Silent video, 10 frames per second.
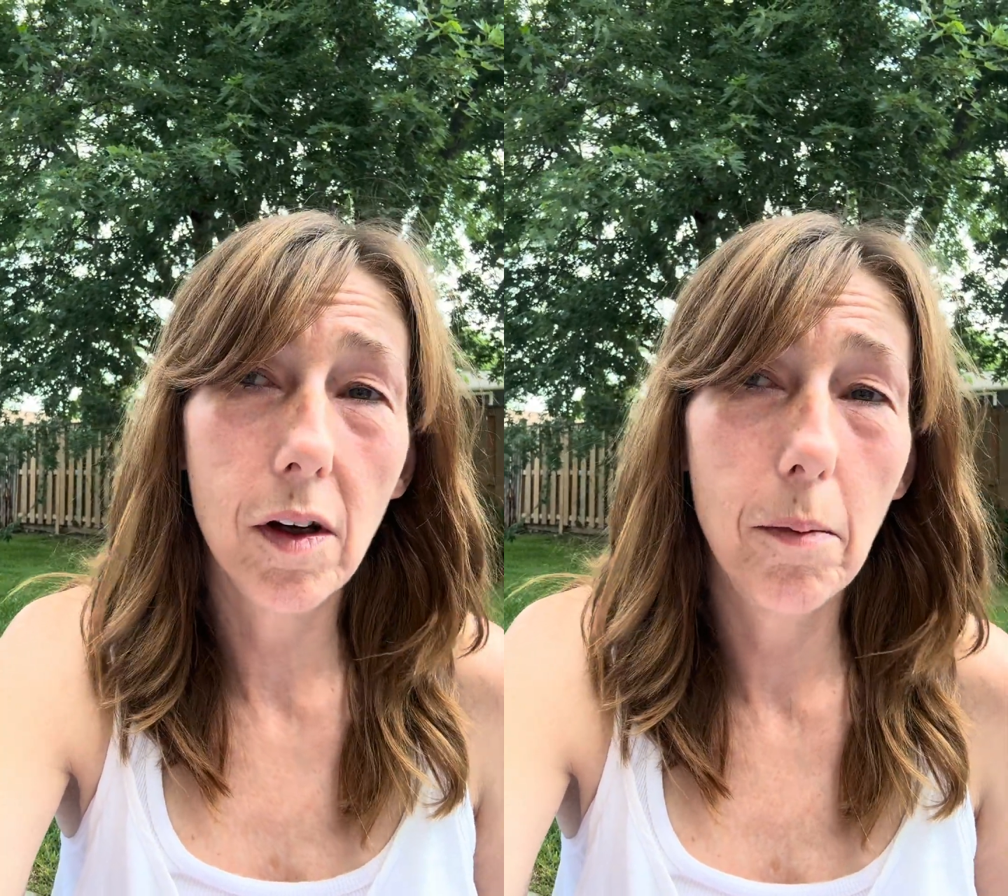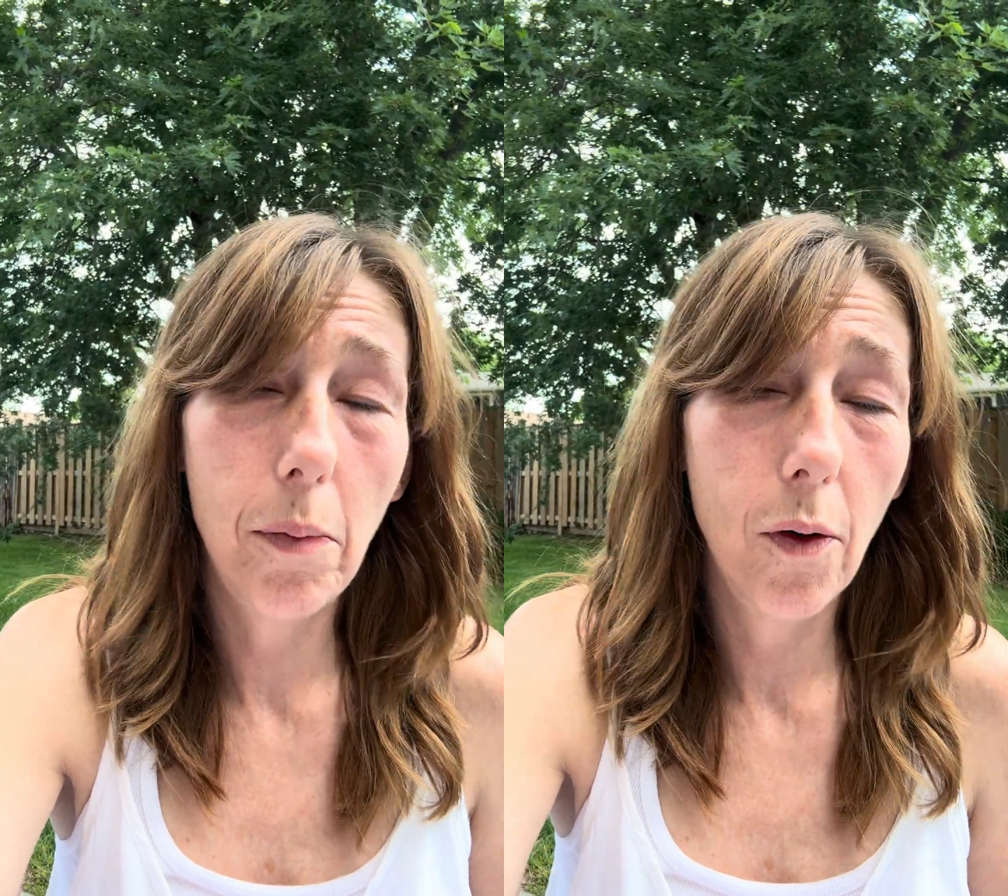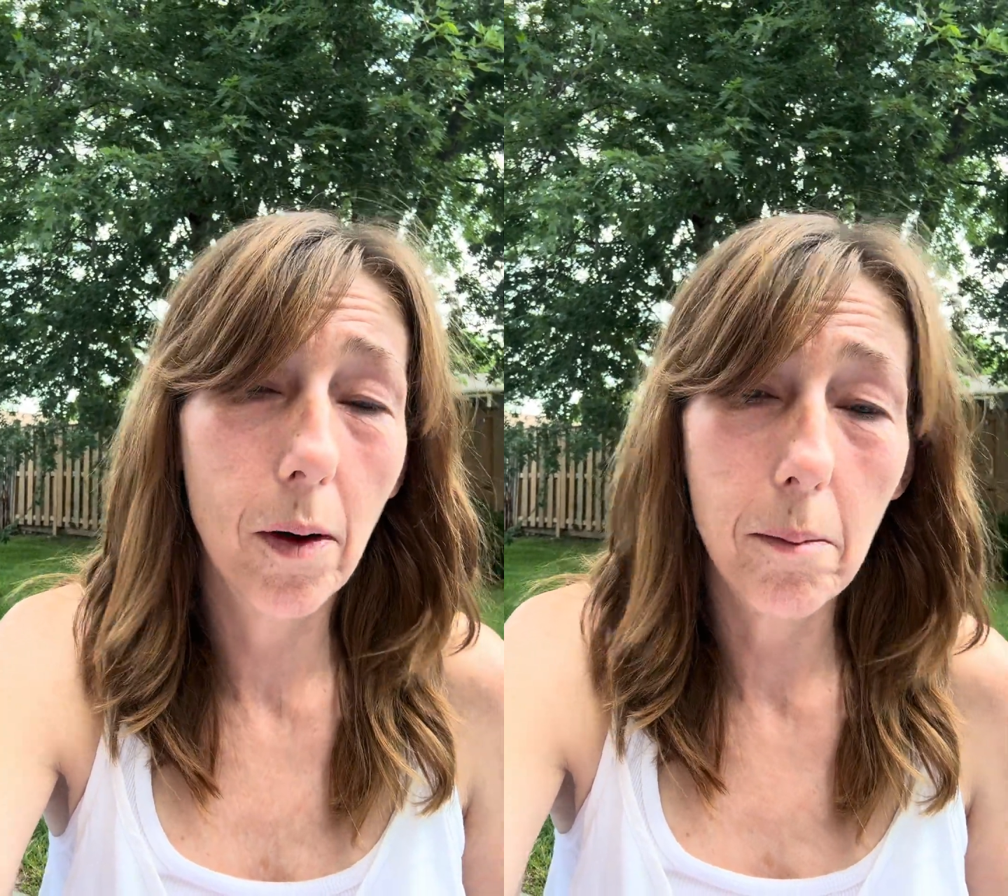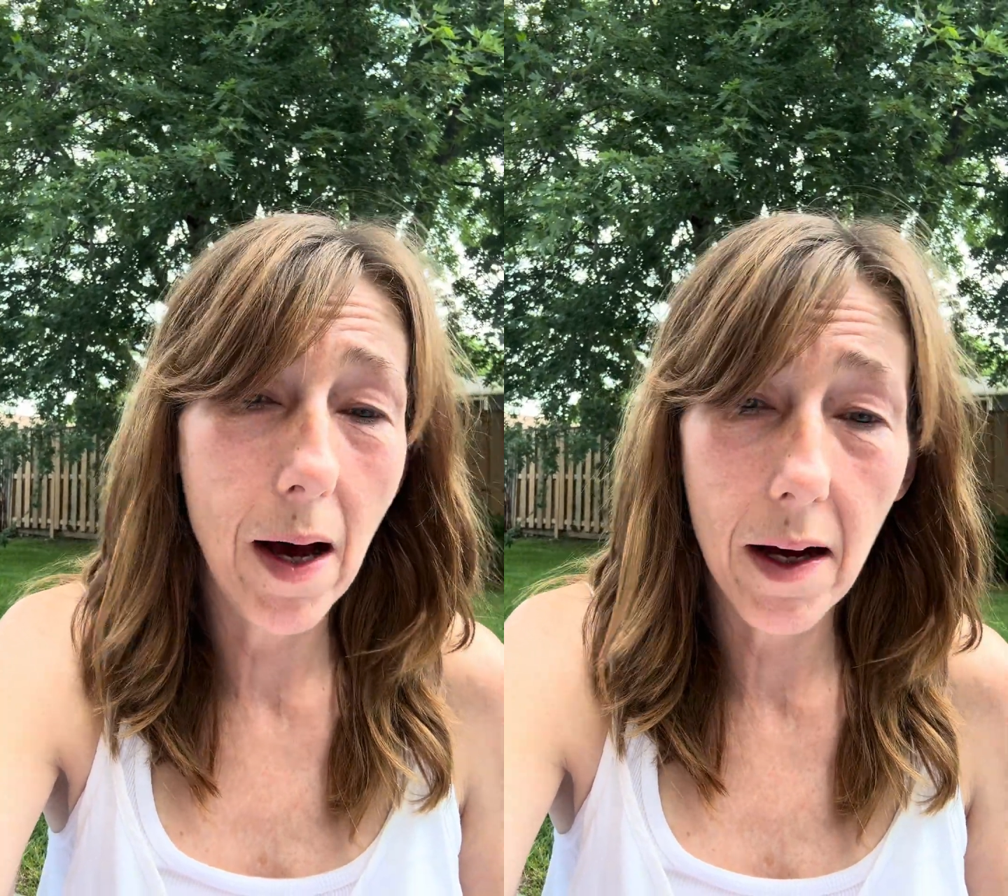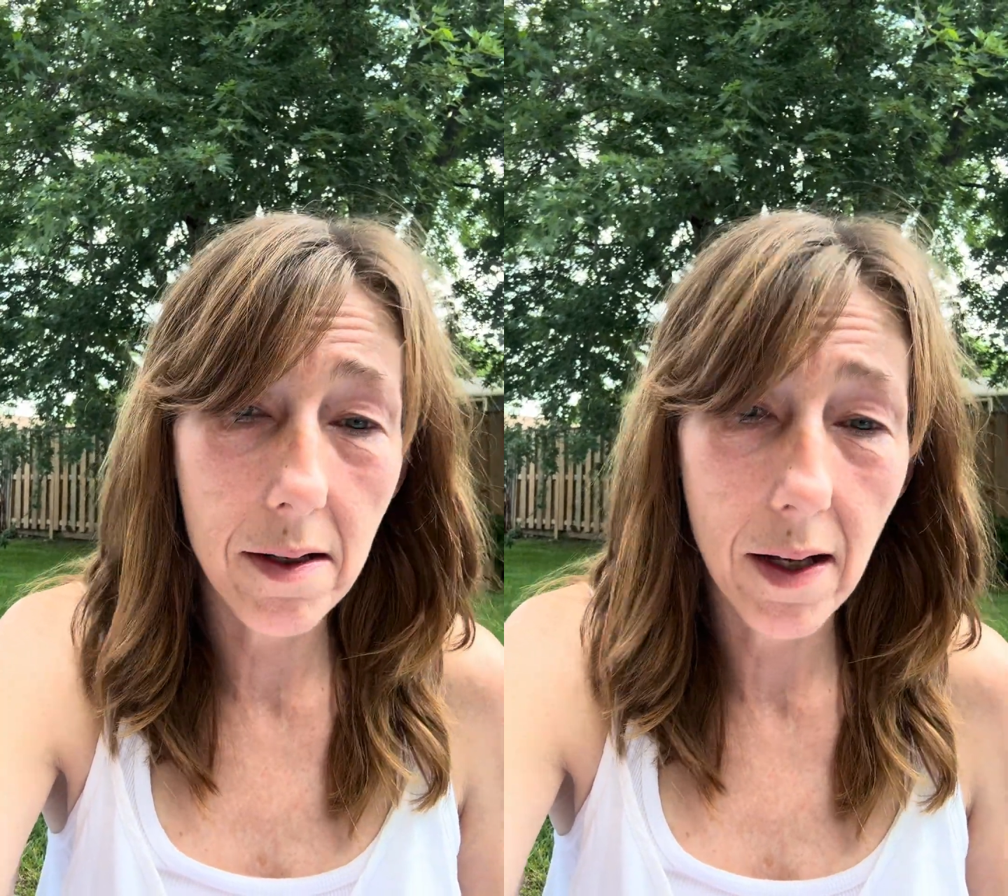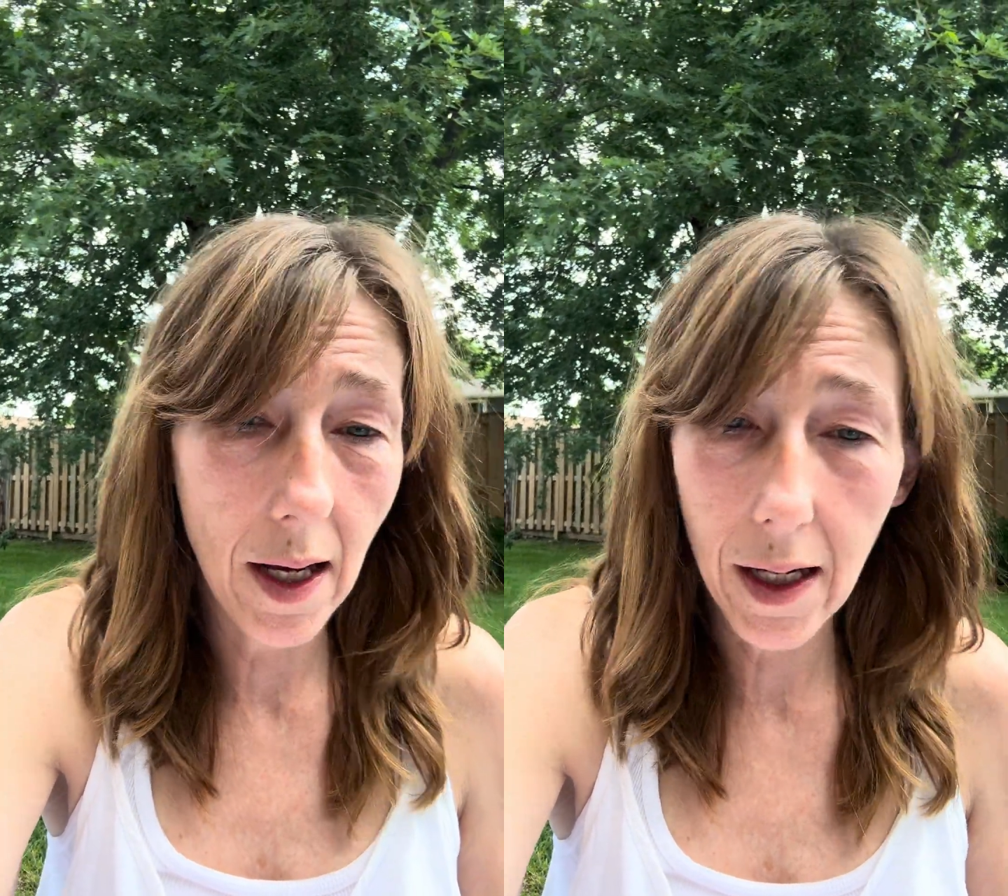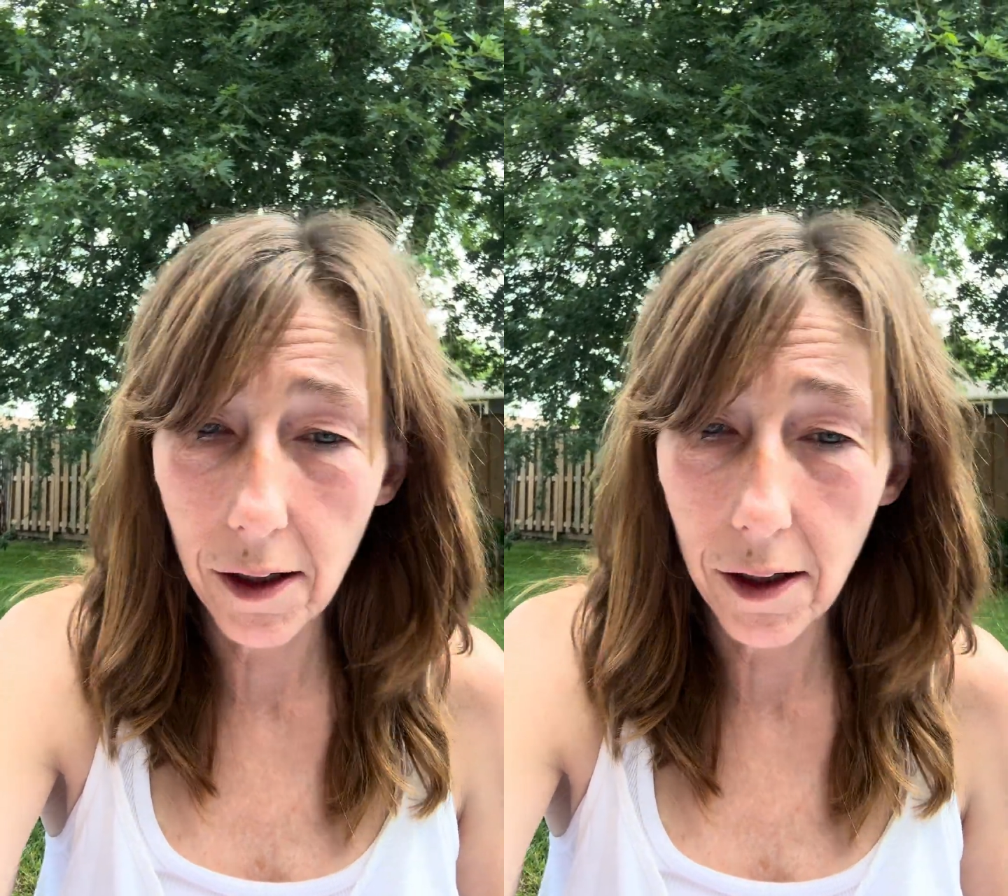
Gabor Mate